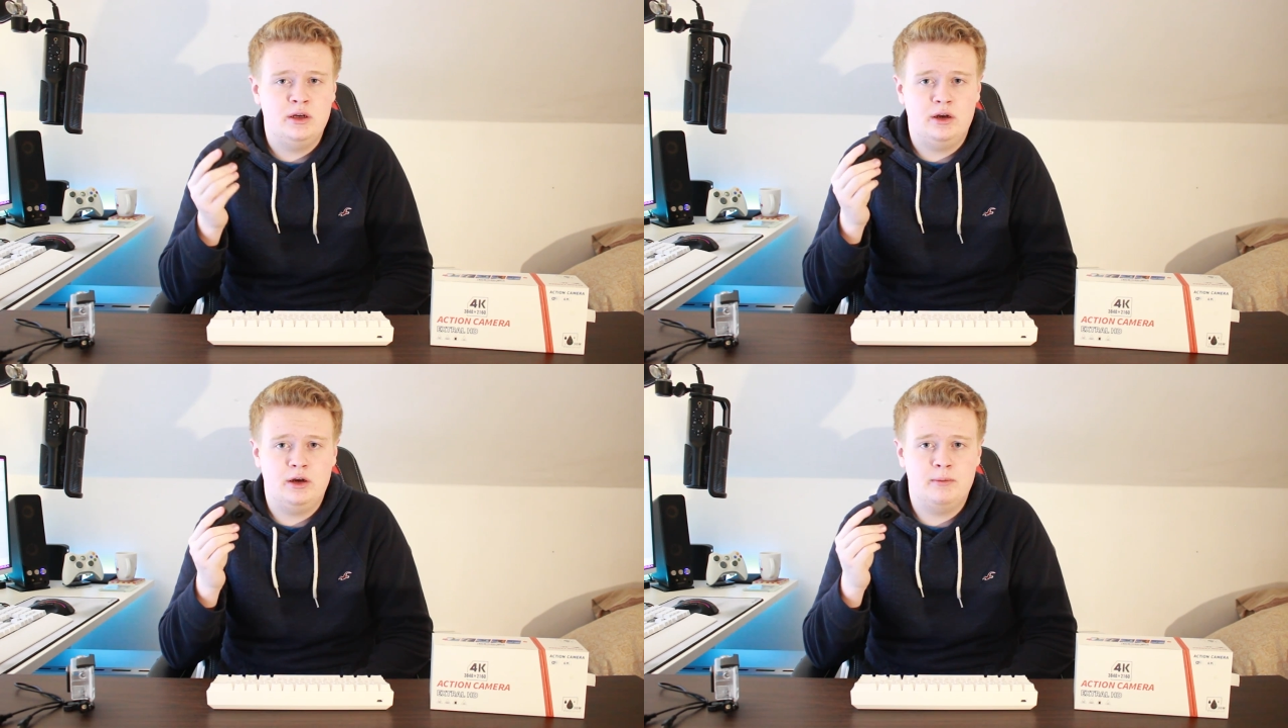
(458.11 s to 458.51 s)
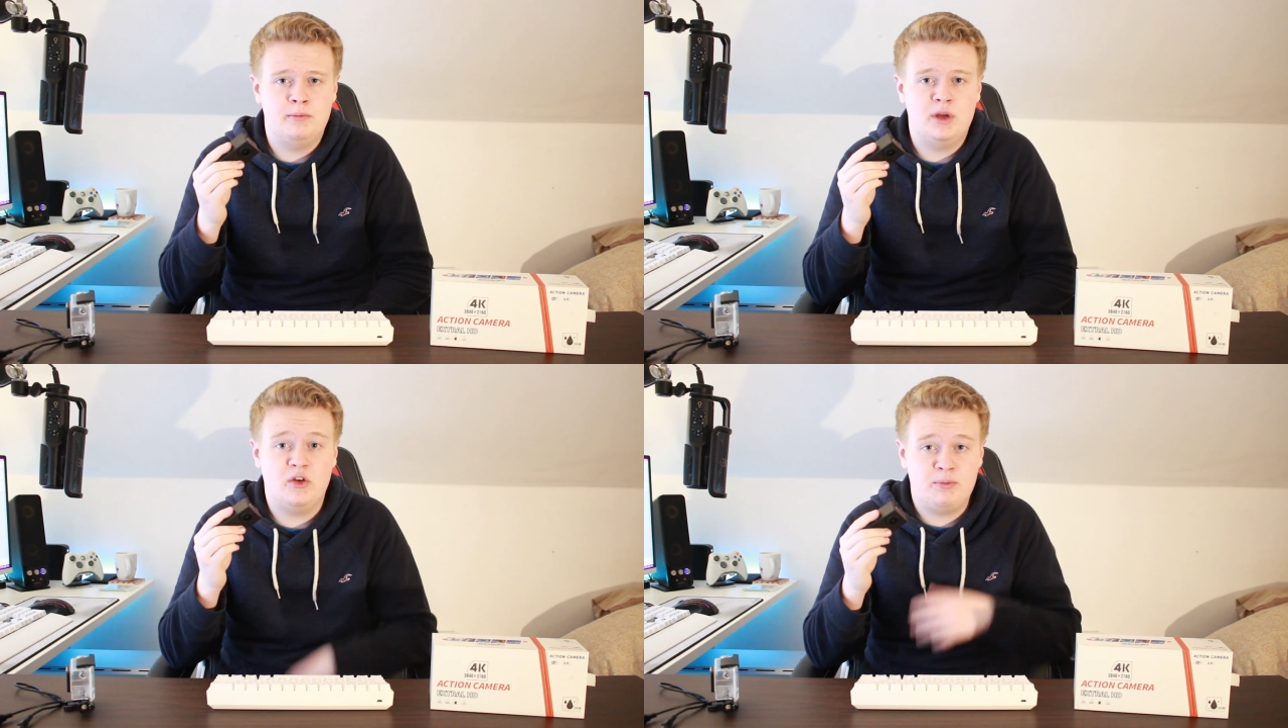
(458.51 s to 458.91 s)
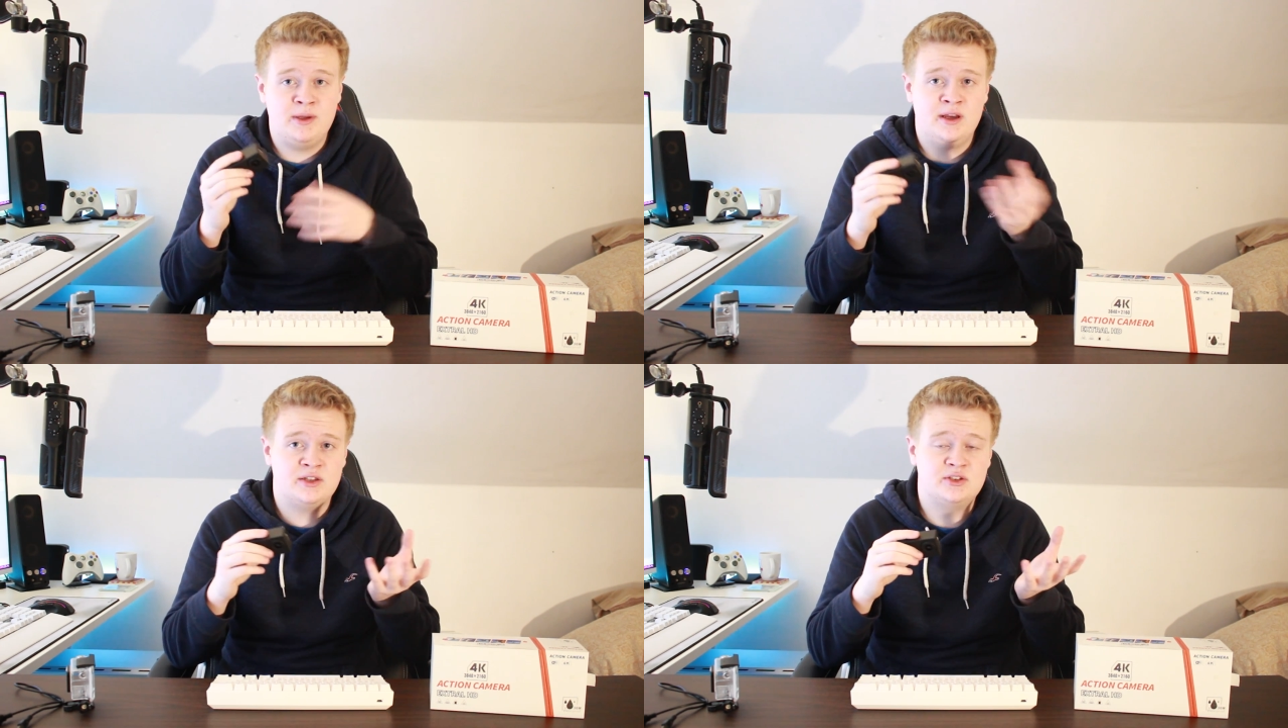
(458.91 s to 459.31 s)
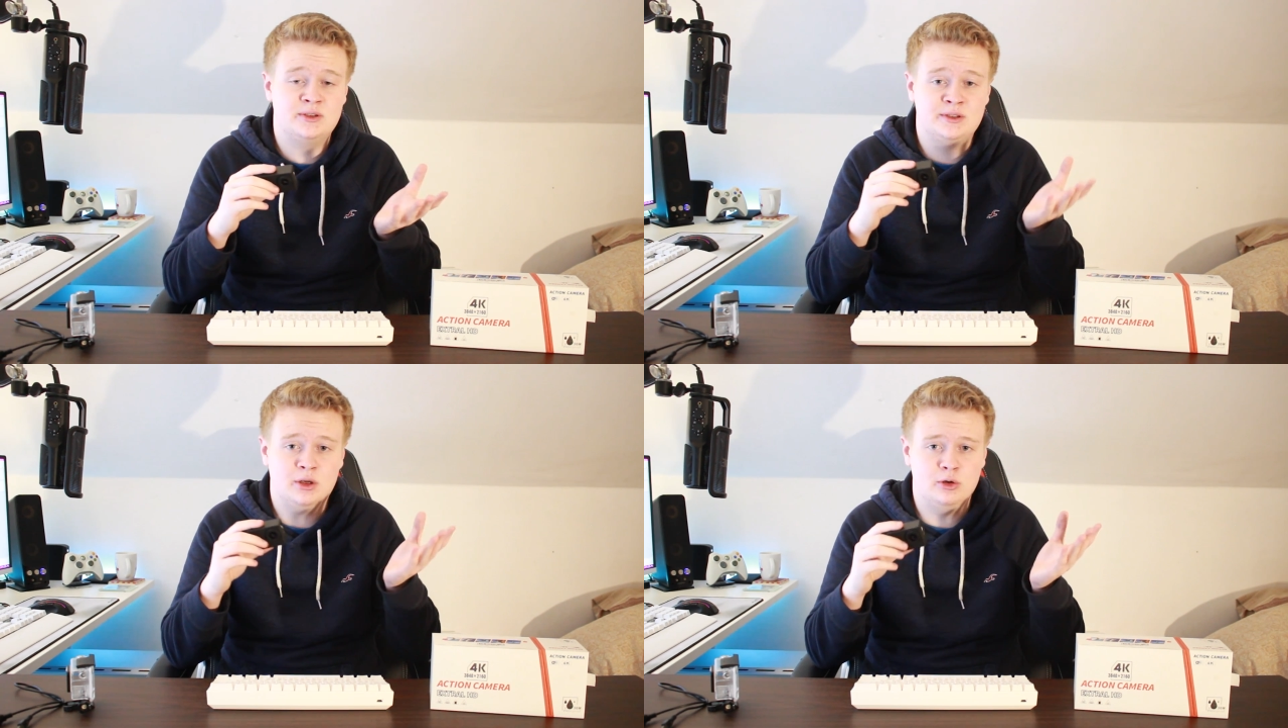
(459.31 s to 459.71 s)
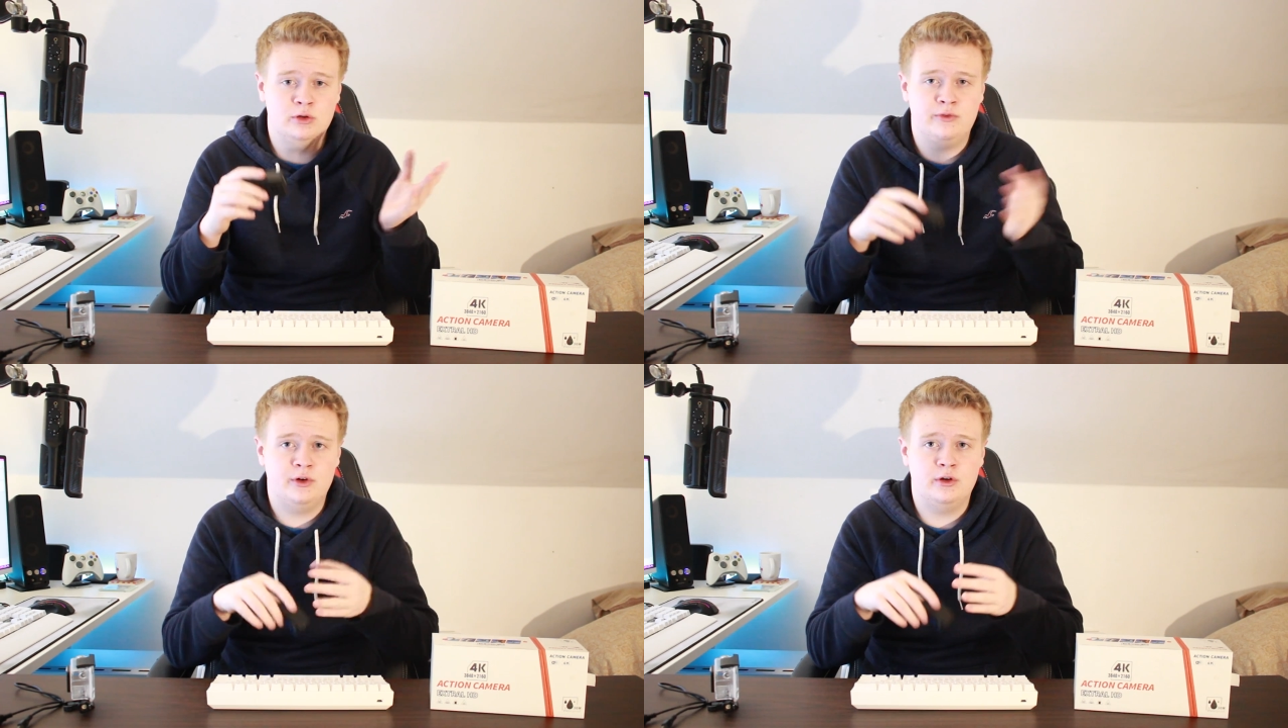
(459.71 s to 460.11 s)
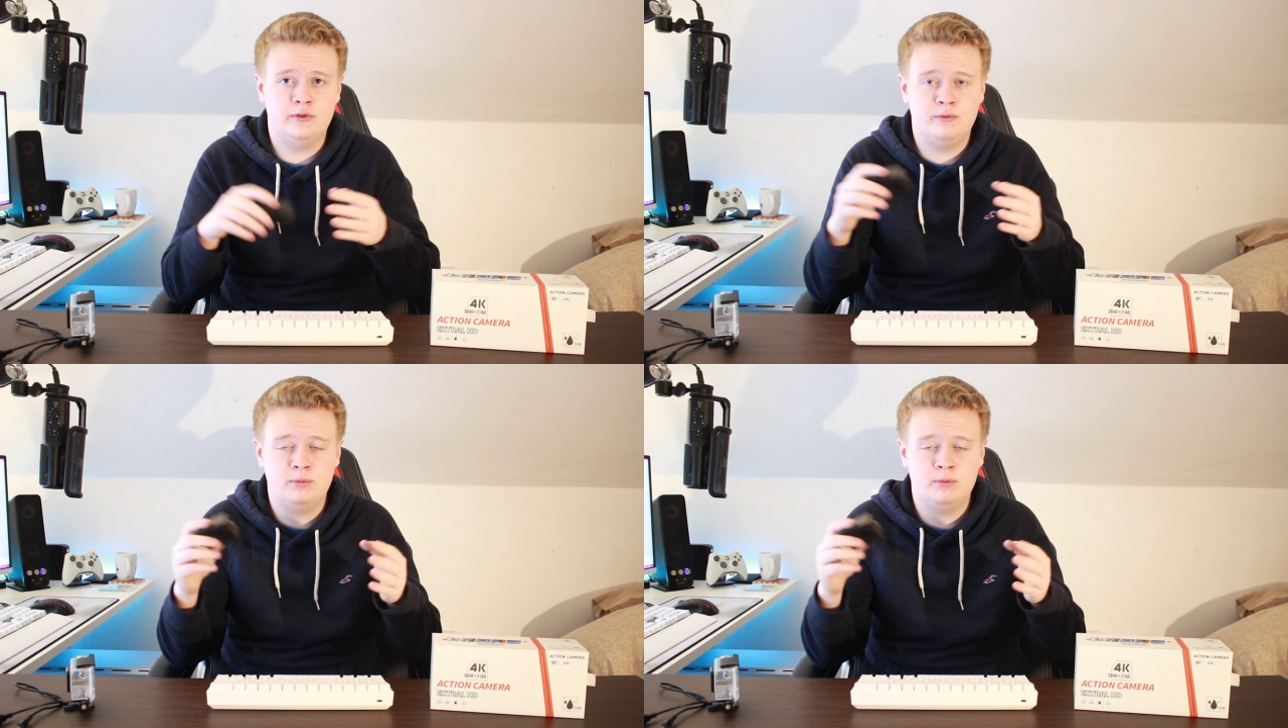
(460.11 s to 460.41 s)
FPS over